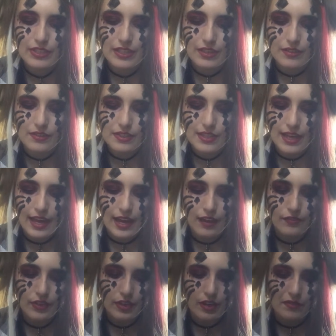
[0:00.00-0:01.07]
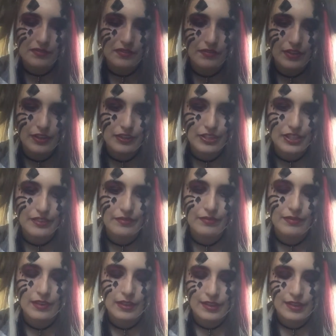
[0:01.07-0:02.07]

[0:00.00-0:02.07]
cells that have a common function.